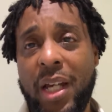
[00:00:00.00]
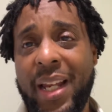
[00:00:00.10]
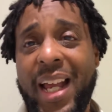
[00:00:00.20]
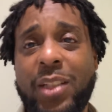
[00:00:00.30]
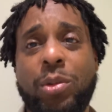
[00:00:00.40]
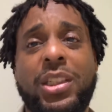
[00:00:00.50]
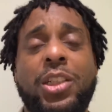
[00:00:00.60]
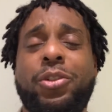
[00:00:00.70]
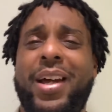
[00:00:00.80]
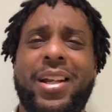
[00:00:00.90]
That's what she's
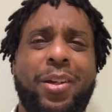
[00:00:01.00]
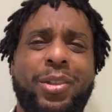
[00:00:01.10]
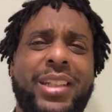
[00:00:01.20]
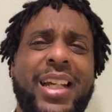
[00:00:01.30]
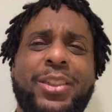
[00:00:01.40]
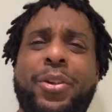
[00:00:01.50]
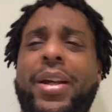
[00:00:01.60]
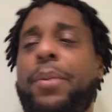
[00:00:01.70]
trying to do. She ain't trying to